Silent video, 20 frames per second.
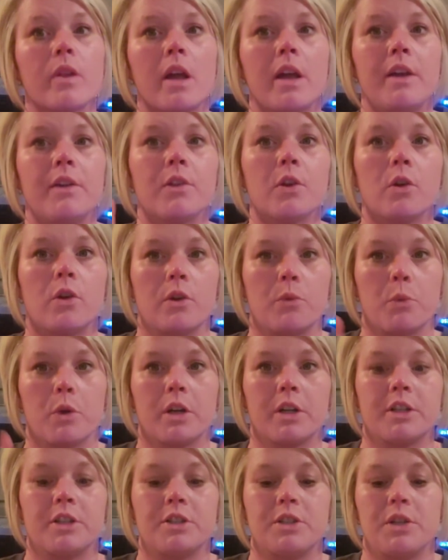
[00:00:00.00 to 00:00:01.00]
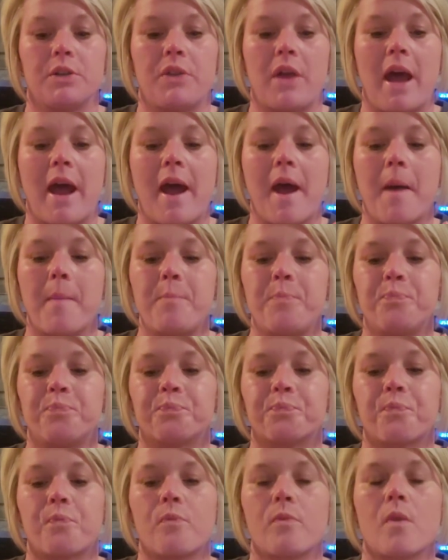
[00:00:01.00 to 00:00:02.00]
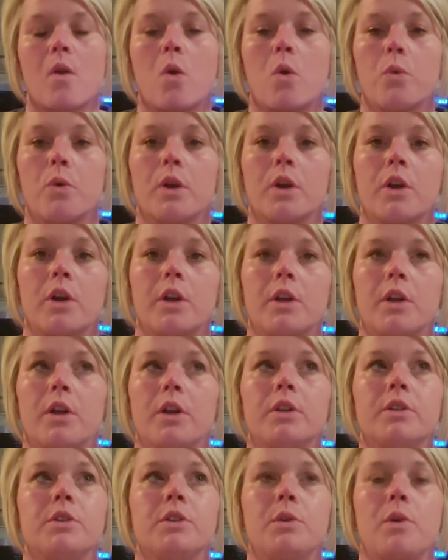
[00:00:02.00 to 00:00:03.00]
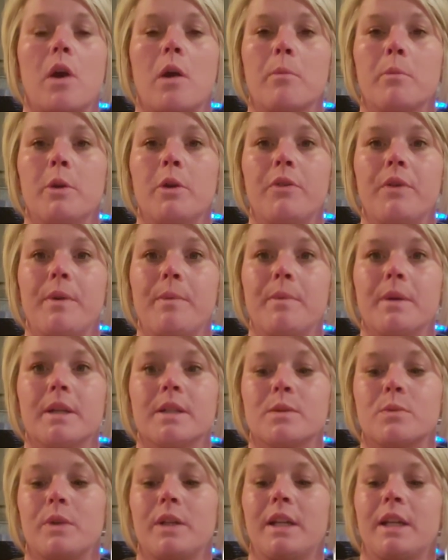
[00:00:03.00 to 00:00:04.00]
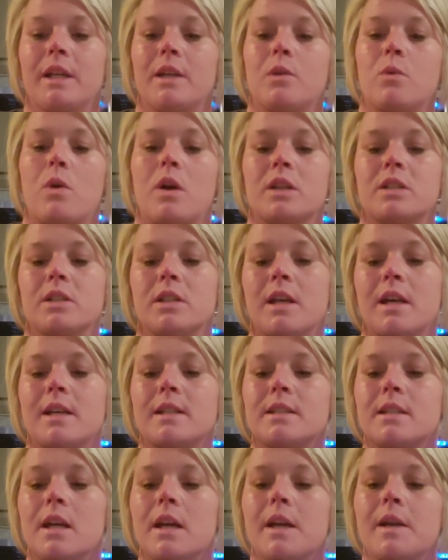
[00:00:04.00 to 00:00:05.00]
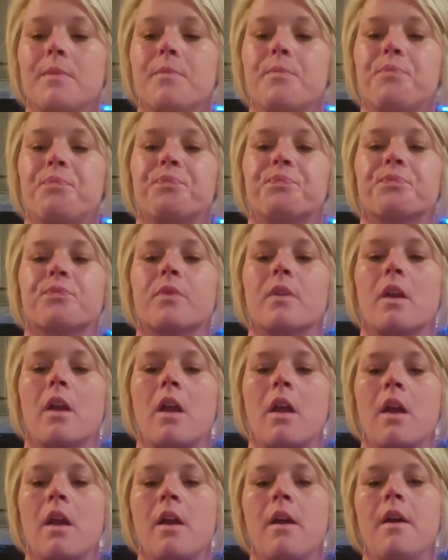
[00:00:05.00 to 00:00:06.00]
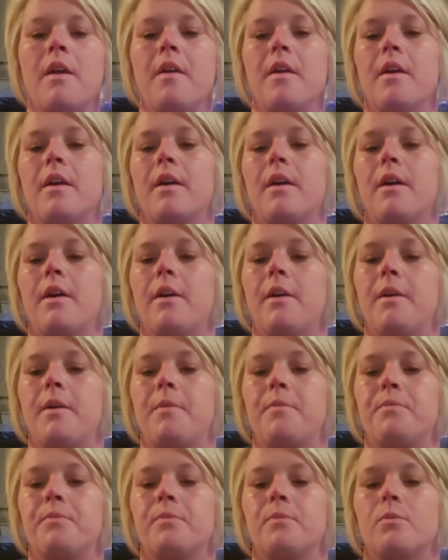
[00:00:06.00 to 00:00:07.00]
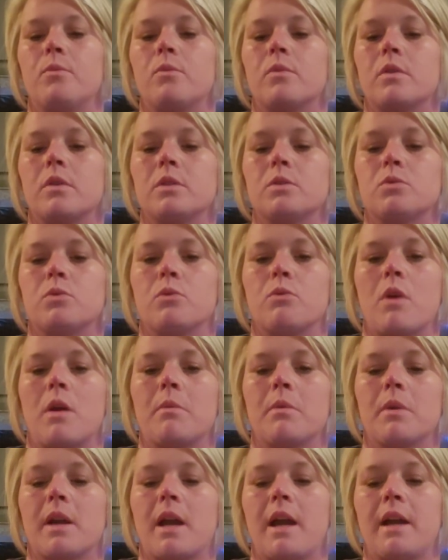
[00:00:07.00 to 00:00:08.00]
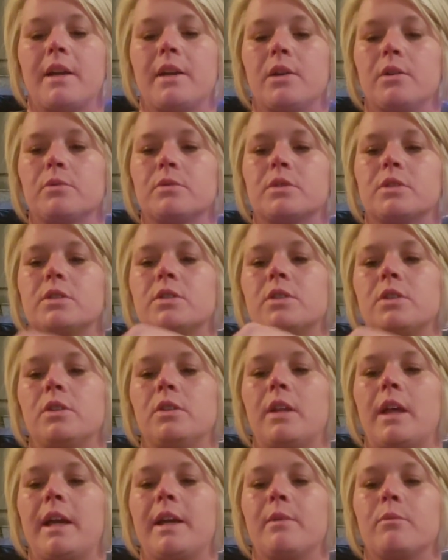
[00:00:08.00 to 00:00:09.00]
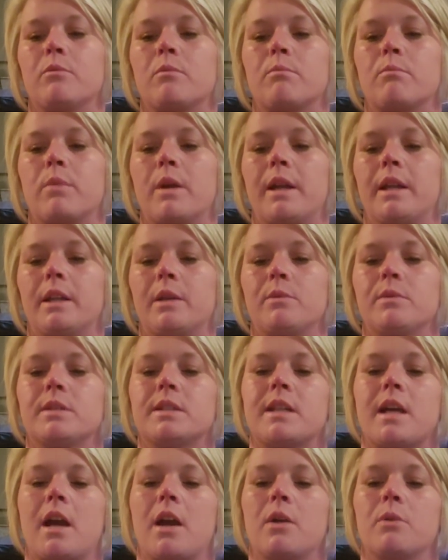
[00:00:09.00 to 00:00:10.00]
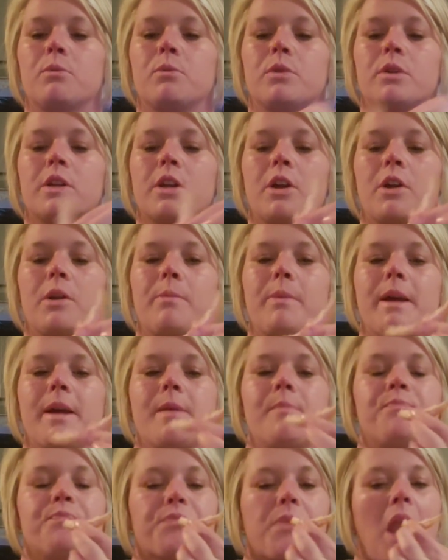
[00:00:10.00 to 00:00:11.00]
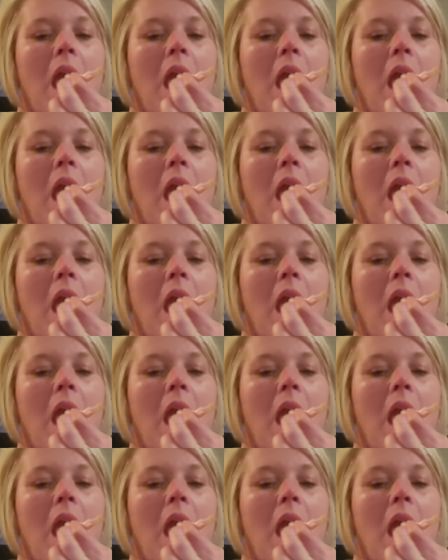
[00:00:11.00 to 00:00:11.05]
either we're going to do that, or we're going to do our movie, because we didn't get to watch it last night. Because when Robert got here, it was just too late, and Brantley was tired and wanted to go to bed.